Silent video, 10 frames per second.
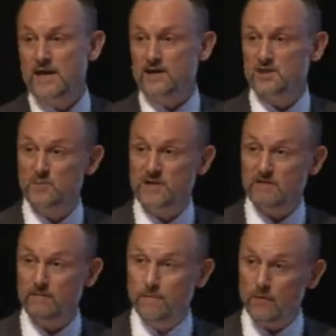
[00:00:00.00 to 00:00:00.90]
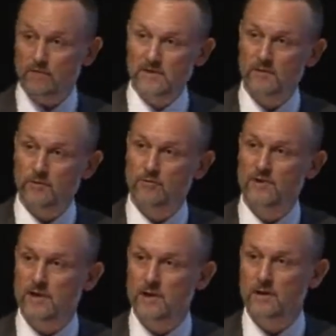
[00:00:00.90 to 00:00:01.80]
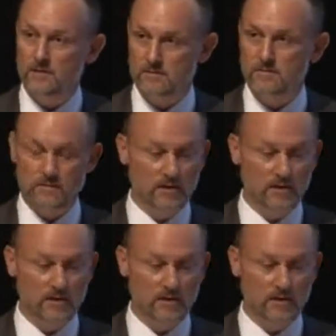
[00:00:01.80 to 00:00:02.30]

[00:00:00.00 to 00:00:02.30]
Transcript: has been evolving through the years.